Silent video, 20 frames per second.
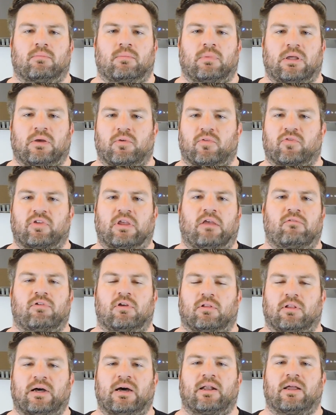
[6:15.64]
It will save you
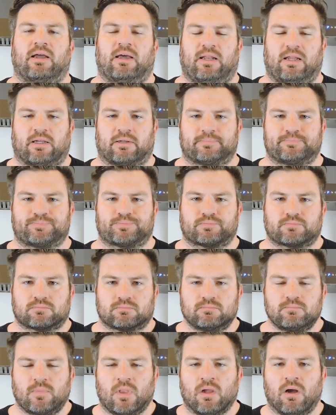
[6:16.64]
a lot of headache.
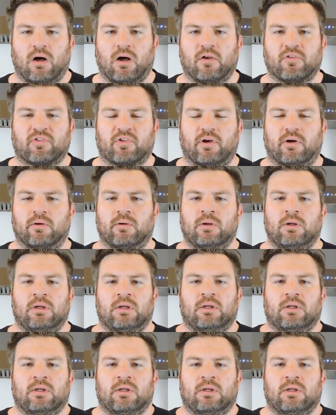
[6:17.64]
Also,